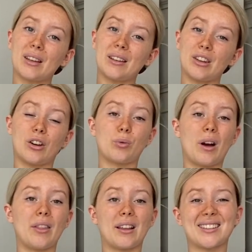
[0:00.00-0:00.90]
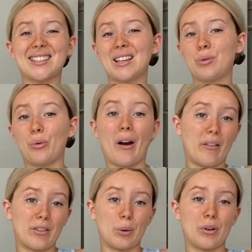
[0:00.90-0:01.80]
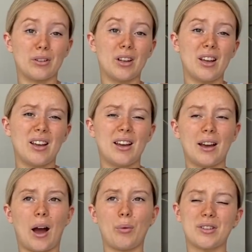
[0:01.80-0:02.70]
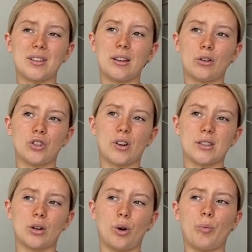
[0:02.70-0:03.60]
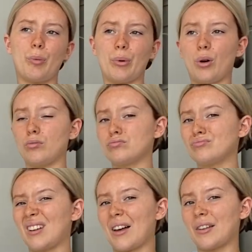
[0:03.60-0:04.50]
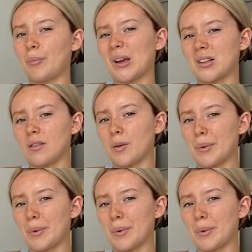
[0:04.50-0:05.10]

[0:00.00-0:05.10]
you could wear this wherever you want. I would say you could dress it up, but I think because of the